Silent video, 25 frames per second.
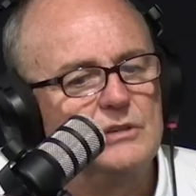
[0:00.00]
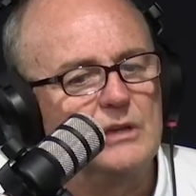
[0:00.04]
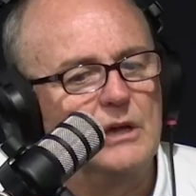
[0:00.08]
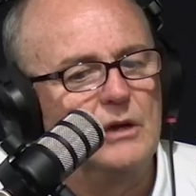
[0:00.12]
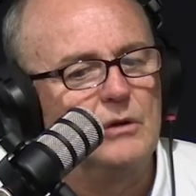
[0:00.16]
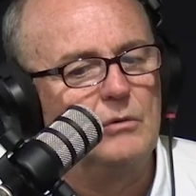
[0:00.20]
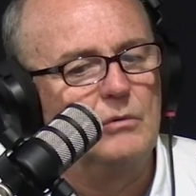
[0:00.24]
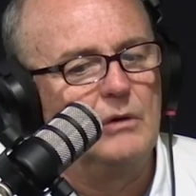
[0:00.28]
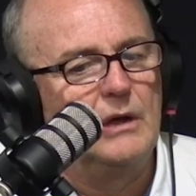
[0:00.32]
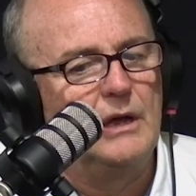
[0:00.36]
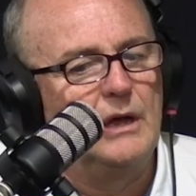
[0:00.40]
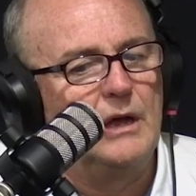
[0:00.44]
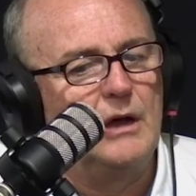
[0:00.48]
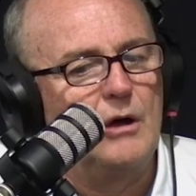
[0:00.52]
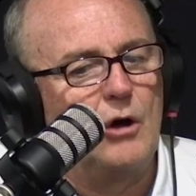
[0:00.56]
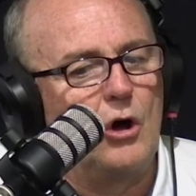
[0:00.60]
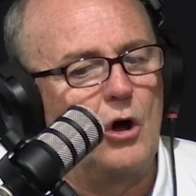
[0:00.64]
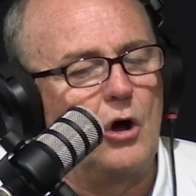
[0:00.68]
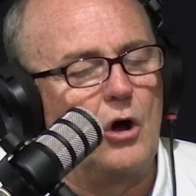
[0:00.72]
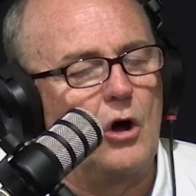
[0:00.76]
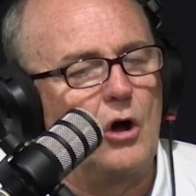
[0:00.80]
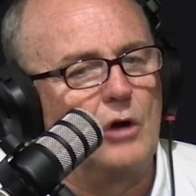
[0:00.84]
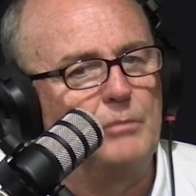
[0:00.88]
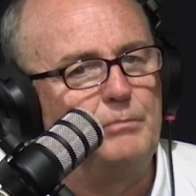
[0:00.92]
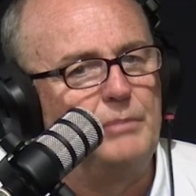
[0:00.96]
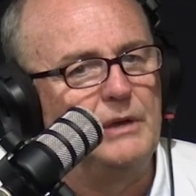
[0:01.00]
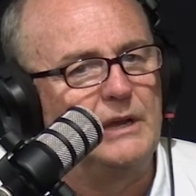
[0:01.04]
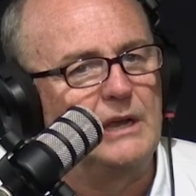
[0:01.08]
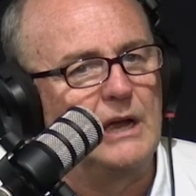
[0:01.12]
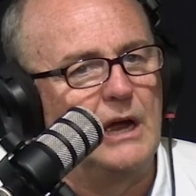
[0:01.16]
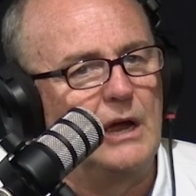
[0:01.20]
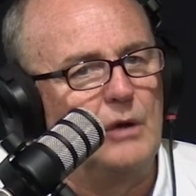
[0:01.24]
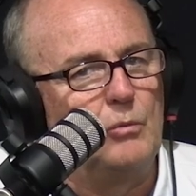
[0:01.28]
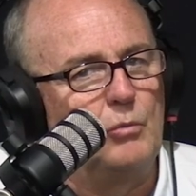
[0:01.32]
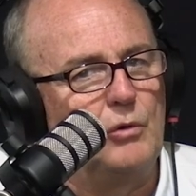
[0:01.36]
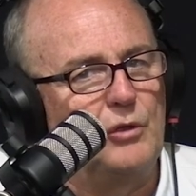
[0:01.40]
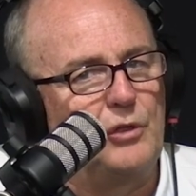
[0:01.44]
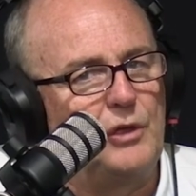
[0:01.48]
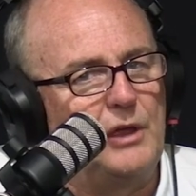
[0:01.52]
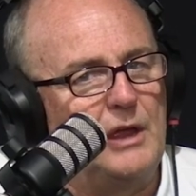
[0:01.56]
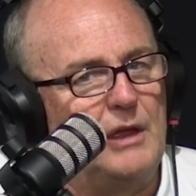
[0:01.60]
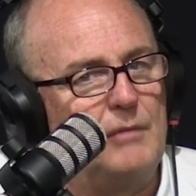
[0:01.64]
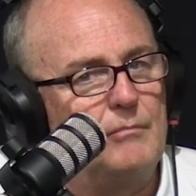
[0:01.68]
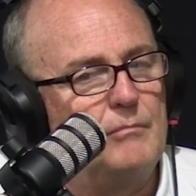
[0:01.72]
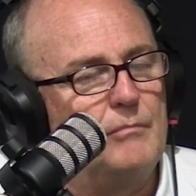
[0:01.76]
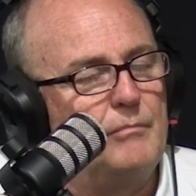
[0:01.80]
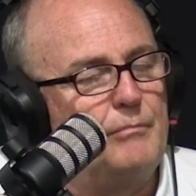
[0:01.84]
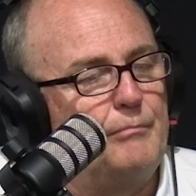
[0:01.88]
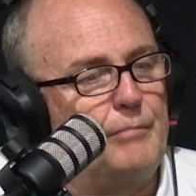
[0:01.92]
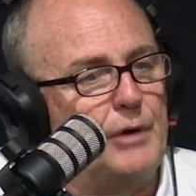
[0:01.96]
So I'd be going with
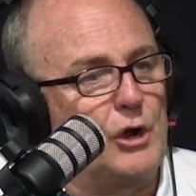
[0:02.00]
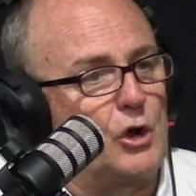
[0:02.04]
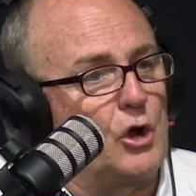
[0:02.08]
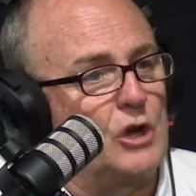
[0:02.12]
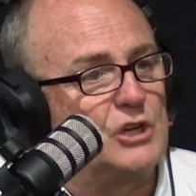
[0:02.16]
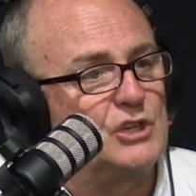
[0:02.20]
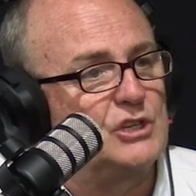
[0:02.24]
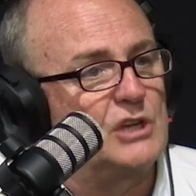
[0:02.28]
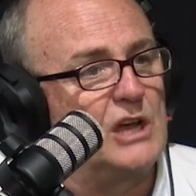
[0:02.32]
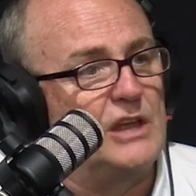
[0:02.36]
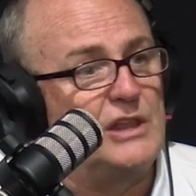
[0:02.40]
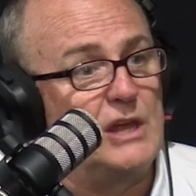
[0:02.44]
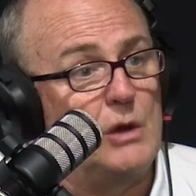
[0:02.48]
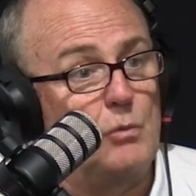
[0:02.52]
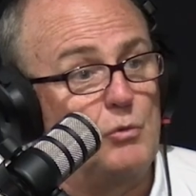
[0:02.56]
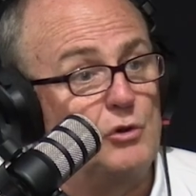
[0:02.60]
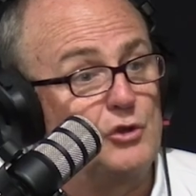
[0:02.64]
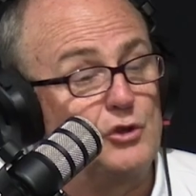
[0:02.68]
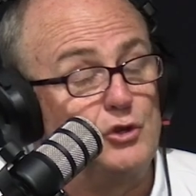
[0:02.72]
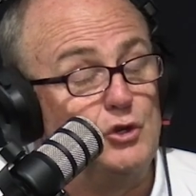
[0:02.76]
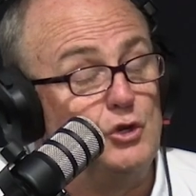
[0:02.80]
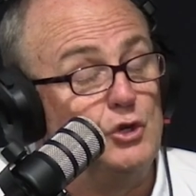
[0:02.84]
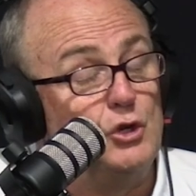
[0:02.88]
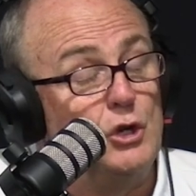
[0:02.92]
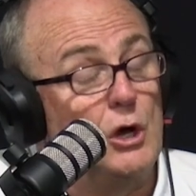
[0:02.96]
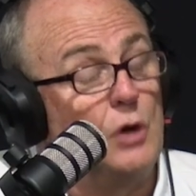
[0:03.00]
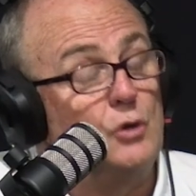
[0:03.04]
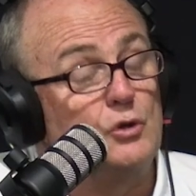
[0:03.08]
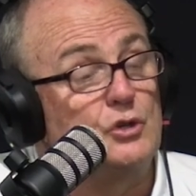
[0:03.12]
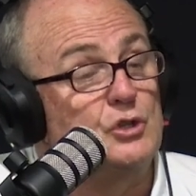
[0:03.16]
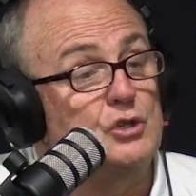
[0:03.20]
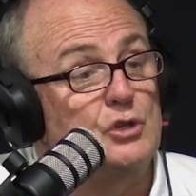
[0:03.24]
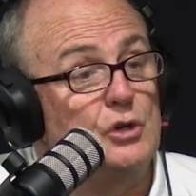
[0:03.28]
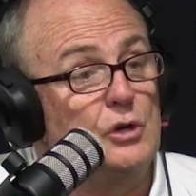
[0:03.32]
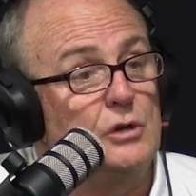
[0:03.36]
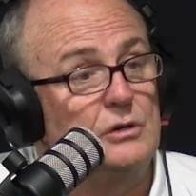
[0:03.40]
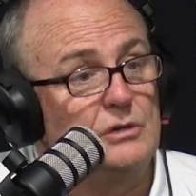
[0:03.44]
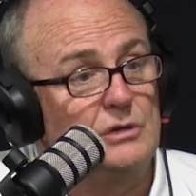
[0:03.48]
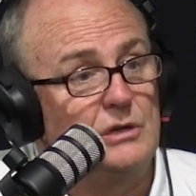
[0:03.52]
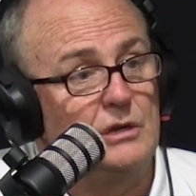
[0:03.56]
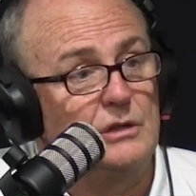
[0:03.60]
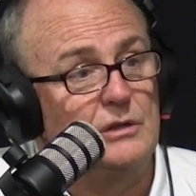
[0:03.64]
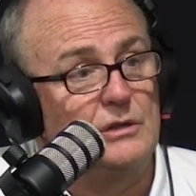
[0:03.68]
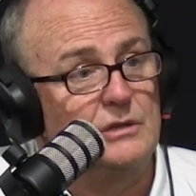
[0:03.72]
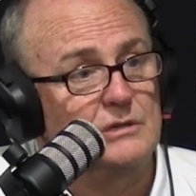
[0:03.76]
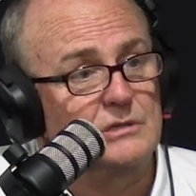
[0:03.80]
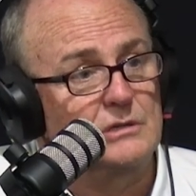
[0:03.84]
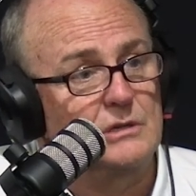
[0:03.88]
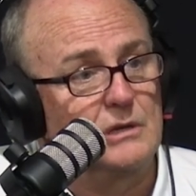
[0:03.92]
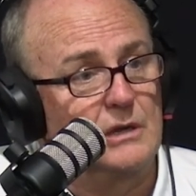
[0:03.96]
him, but I say that with no certainty
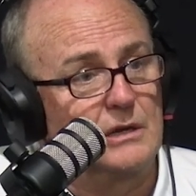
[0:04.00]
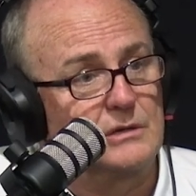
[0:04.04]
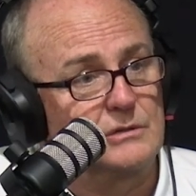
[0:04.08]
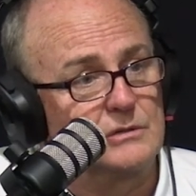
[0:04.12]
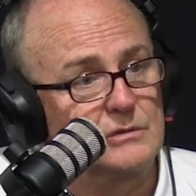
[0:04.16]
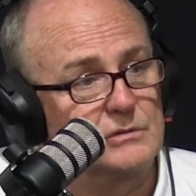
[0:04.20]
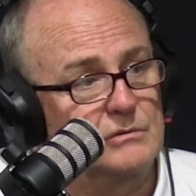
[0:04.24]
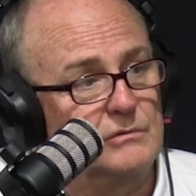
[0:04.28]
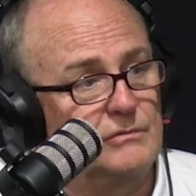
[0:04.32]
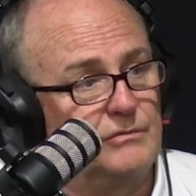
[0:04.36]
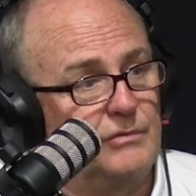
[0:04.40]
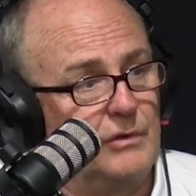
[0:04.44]
that selectors